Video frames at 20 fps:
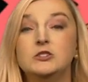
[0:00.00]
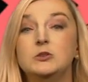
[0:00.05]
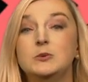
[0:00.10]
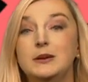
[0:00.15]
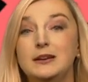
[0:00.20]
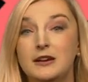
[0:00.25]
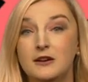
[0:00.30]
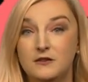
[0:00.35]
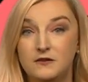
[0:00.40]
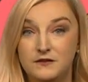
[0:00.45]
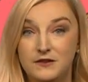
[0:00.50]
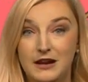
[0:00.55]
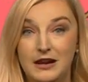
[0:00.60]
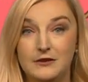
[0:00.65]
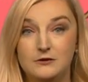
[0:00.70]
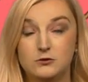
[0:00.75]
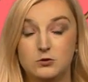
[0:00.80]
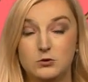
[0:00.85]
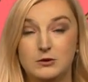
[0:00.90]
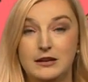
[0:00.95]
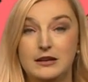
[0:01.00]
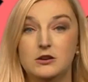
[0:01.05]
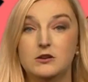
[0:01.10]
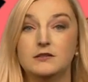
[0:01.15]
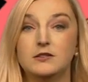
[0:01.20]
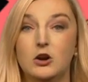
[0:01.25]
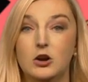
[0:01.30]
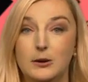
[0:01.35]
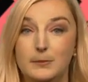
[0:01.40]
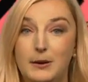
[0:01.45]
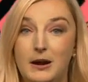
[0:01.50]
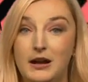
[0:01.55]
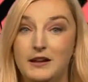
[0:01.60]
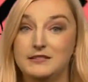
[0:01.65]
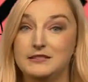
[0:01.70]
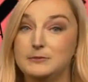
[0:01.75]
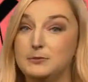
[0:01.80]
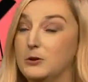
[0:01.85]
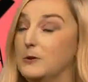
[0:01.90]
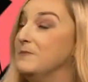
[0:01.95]
EF5 tornadoes are
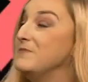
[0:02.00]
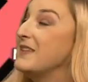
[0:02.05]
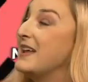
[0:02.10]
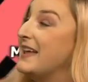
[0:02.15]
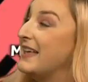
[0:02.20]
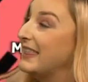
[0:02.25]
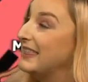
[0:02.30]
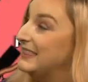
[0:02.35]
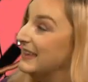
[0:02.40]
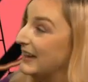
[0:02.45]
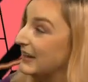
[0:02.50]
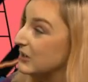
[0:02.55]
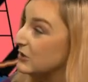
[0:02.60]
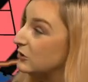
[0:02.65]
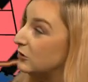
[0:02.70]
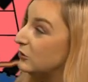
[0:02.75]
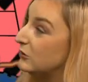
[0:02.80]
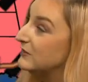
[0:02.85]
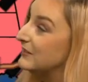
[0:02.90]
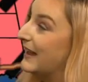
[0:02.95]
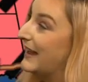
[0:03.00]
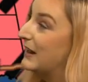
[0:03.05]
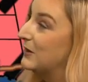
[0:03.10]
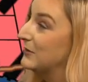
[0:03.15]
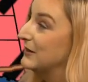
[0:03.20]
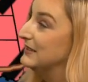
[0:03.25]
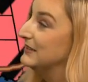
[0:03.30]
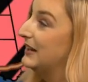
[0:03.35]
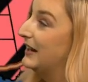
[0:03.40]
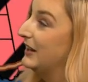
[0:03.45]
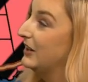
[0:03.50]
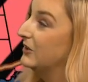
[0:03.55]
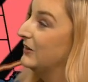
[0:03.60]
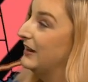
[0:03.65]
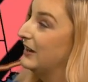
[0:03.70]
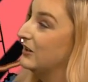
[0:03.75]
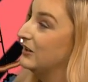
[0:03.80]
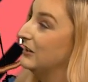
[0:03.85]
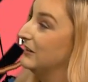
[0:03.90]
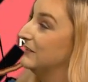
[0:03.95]
possible. That includes our entire
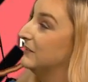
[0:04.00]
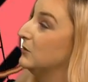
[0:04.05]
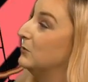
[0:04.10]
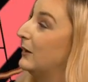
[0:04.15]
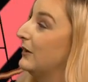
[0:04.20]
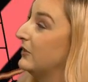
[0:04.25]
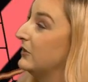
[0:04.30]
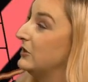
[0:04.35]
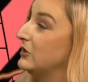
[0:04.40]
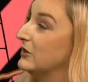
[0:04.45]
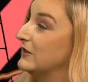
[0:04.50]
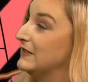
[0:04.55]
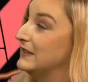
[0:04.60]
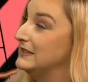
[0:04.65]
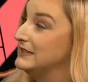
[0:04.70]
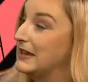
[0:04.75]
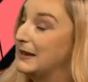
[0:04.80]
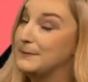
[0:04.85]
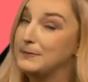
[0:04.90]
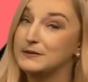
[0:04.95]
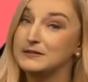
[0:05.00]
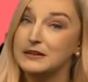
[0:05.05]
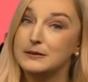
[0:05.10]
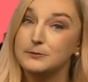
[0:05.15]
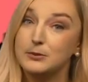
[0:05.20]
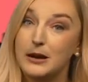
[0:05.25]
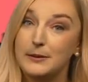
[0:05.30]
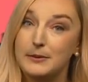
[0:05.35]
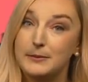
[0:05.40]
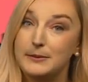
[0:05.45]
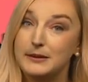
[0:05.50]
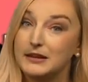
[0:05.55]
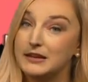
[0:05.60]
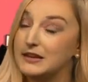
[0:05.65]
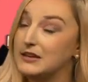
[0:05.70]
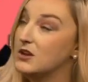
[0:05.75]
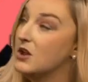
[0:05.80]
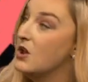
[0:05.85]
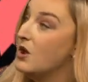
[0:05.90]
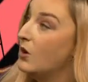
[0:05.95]
area. So whether you're in the 10%
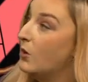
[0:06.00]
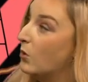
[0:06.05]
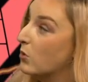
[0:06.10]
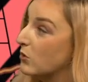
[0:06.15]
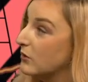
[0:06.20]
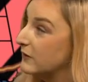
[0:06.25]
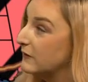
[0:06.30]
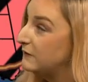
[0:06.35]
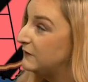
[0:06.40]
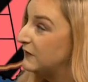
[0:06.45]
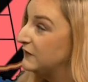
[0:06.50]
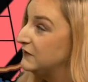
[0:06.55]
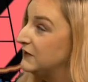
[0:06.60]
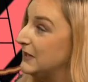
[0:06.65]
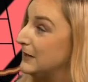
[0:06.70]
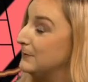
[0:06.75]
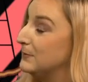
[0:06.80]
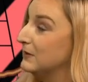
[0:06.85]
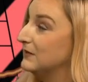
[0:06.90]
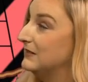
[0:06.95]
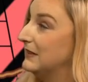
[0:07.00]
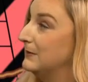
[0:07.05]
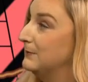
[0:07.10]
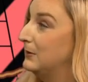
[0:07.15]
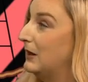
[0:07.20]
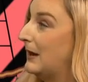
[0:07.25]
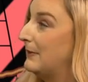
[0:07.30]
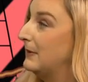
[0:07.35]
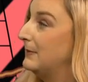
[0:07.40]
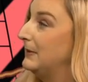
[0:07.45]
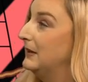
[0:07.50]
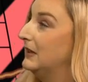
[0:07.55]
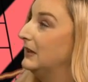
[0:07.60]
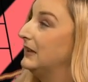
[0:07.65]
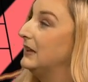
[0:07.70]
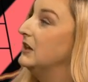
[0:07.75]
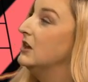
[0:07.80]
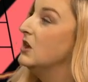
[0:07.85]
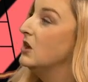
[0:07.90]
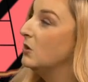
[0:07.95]
probability or the 15%
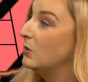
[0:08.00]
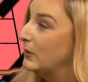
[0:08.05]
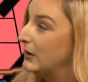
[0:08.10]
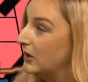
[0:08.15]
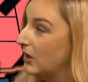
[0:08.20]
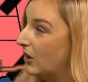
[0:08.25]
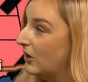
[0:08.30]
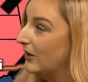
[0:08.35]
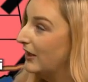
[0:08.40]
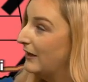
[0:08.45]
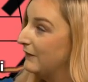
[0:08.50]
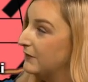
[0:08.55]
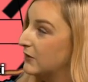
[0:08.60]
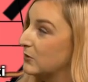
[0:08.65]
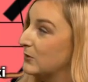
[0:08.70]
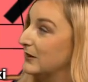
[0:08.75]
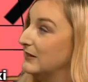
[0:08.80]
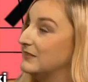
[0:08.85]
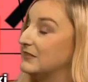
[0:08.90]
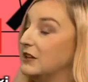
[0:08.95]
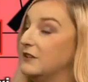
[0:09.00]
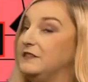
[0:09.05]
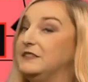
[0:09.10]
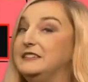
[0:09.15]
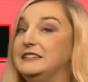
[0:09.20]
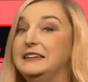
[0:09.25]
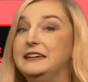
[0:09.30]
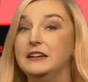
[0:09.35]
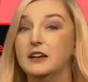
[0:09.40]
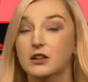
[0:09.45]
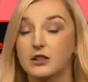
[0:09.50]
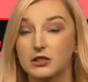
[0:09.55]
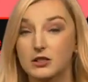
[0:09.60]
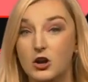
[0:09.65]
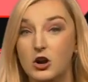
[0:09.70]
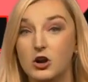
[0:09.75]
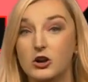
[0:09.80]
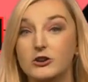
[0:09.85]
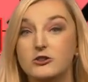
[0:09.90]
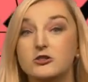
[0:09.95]
probability, we all have the risk of seeing
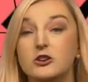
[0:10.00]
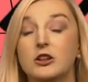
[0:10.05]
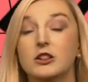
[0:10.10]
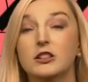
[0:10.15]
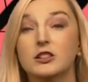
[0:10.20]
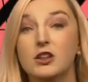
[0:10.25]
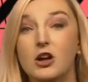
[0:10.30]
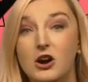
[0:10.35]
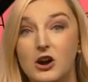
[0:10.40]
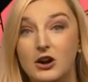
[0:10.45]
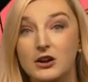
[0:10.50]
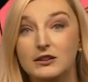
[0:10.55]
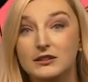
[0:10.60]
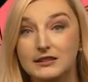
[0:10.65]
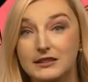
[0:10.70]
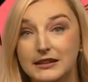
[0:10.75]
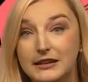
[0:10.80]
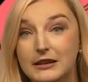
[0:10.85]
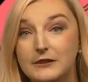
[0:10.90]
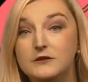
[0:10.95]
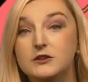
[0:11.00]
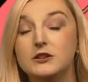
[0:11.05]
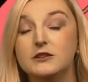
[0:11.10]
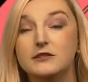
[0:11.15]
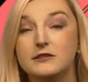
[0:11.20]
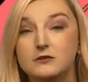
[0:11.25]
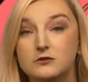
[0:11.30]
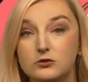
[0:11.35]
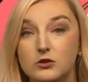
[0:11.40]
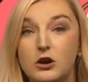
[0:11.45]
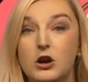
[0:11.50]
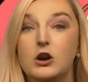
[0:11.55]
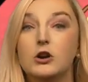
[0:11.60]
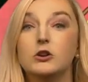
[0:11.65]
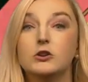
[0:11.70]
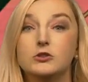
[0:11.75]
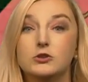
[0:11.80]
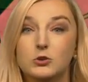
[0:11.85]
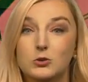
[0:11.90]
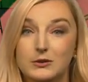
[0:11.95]
large, long-lived,
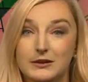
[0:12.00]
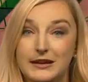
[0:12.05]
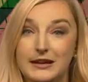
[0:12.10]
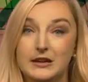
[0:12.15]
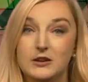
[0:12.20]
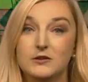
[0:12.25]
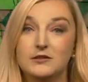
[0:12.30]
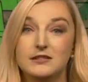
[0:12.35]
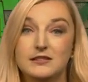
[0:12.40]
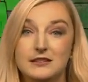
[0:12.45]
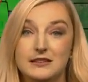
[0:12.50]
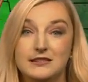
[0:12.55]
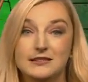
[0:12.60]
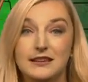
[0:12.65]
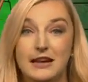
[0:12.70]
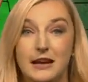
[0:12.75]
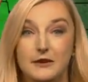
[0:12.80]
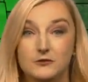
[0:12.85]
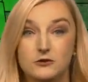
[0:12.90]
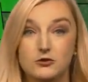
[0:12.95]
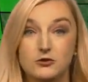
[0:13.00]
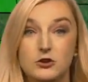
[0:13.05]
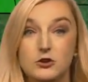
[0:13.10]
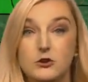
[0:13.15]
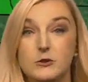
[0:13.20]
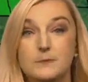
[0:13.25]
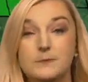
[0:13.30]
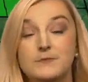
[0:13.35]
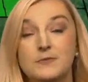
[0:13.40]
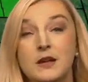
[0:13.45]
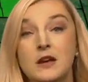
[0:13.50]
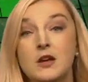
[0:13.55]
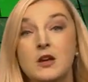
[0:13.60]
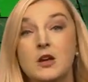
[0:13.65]
strong tornadoes this afternoon.